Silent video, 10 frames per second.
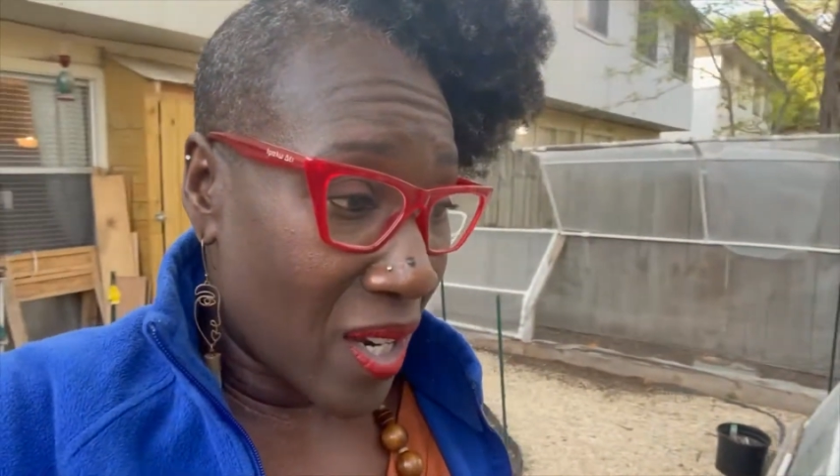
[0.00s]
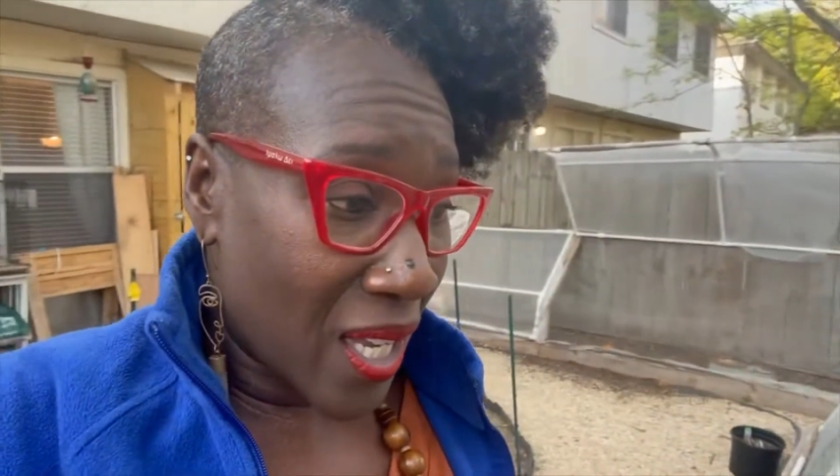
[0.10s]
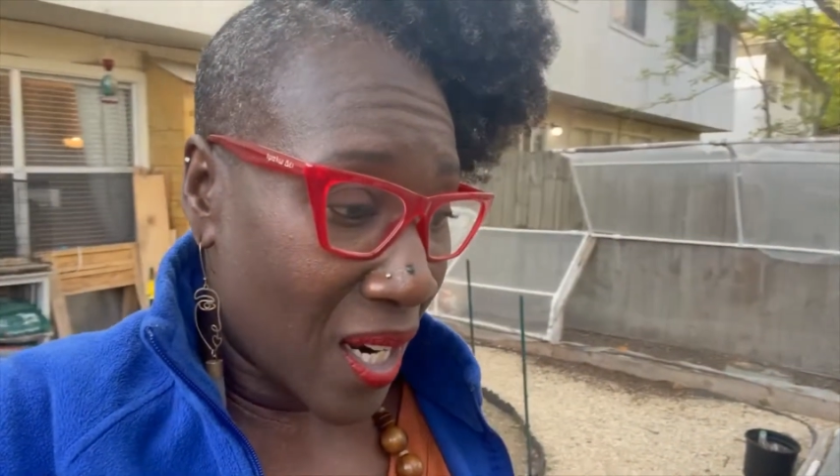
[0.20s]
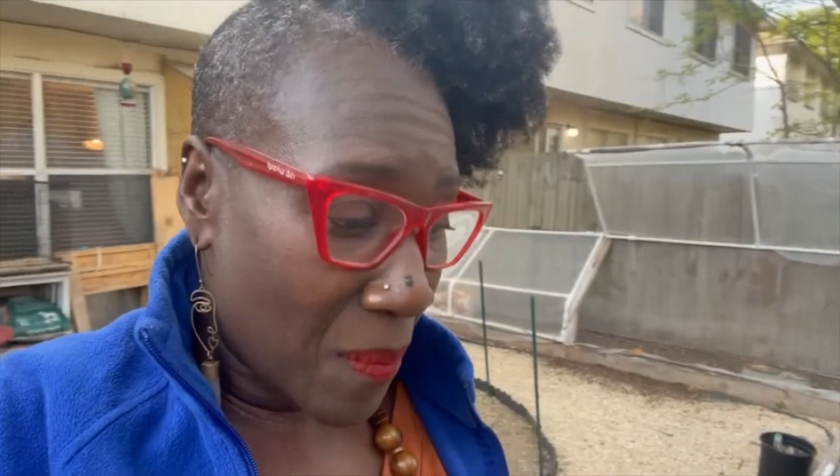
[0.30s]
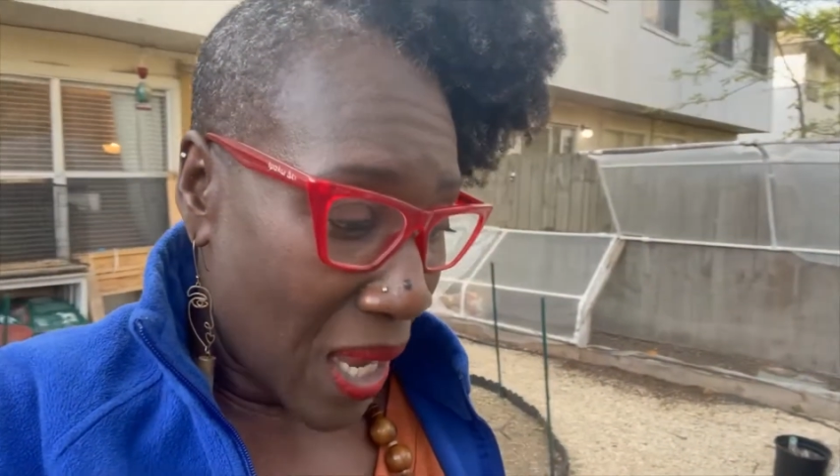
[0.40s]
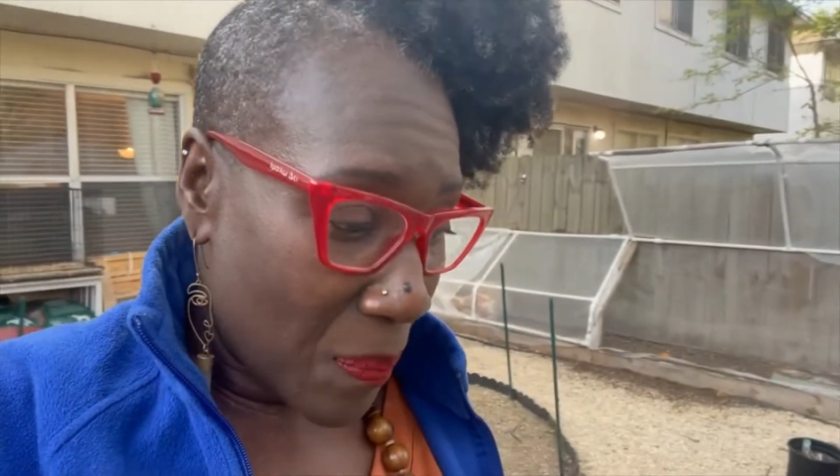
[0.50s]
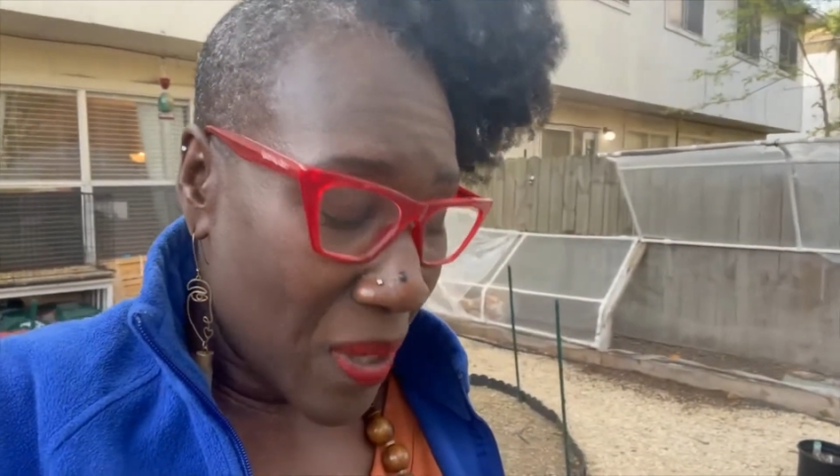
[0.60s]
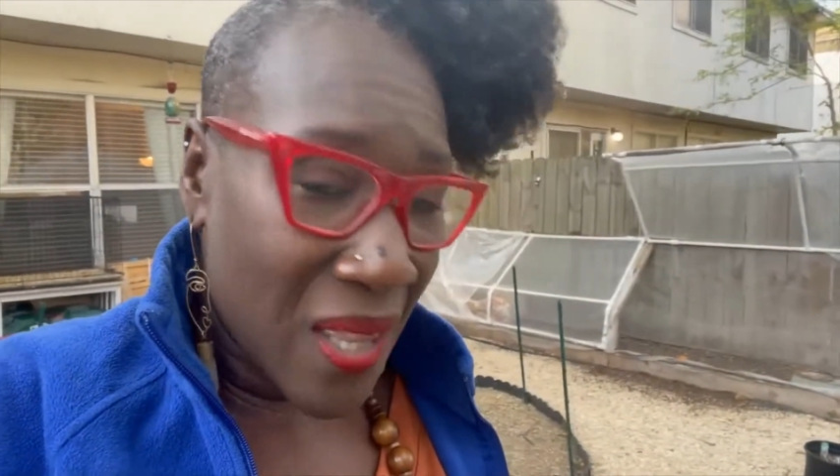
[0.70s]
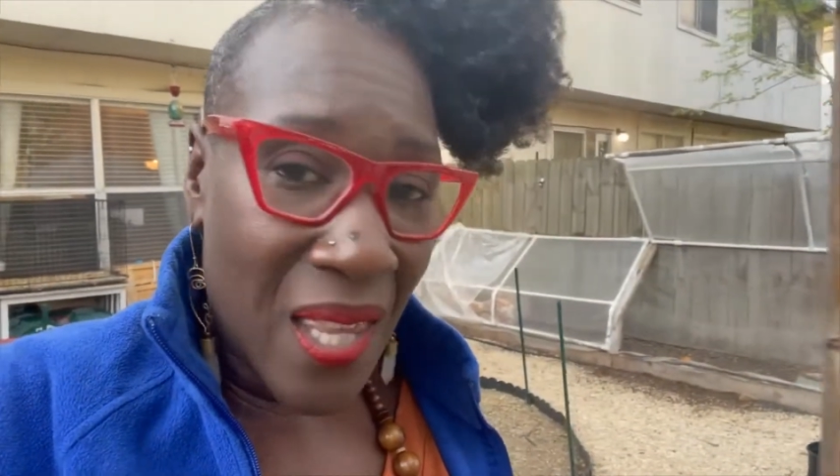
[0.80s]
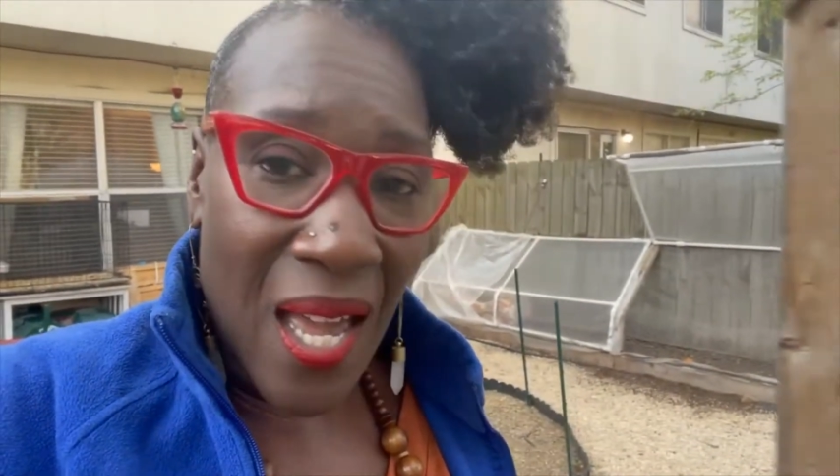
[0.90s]
and I'm
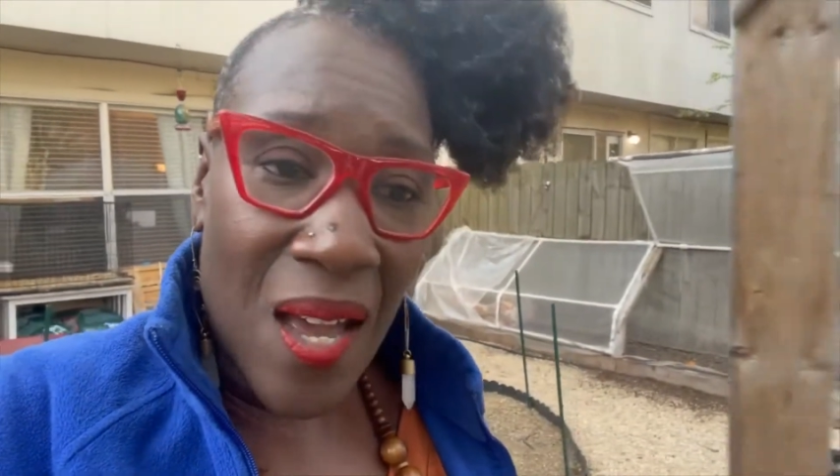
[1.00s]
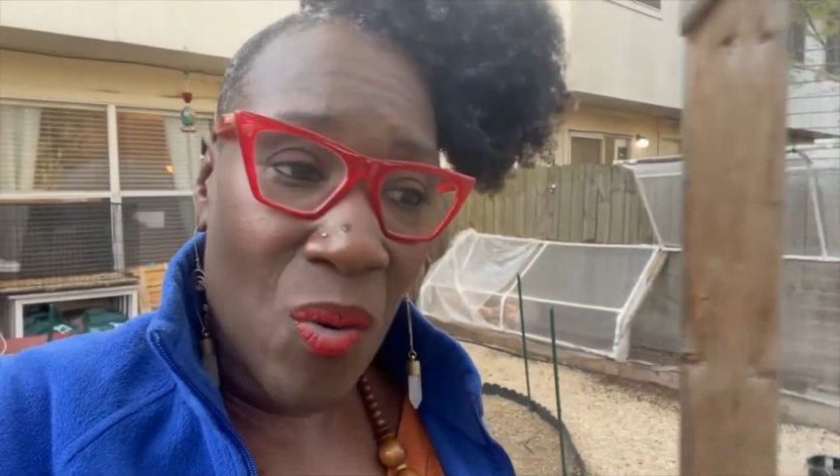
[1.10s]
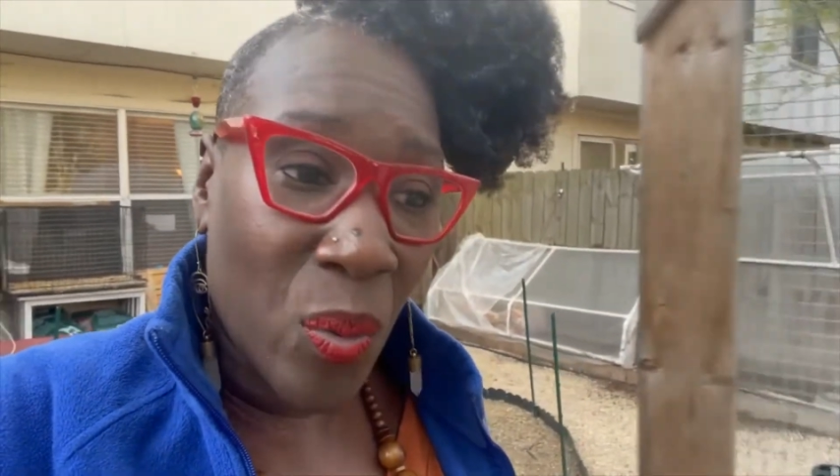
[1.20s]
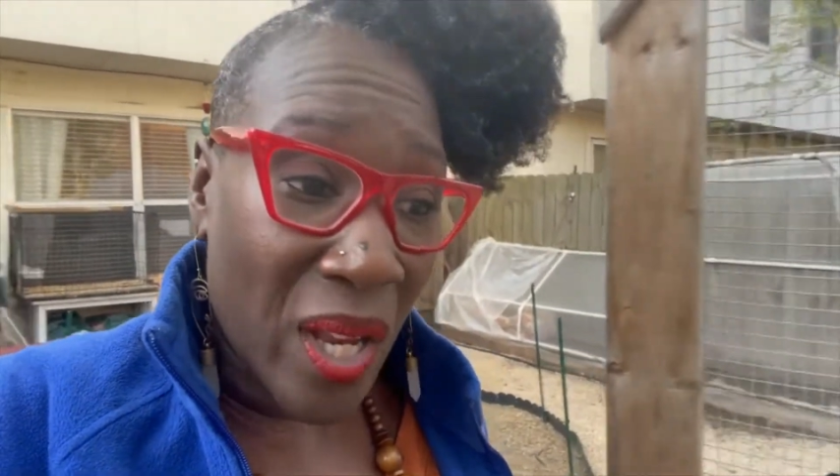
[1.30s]
happy that we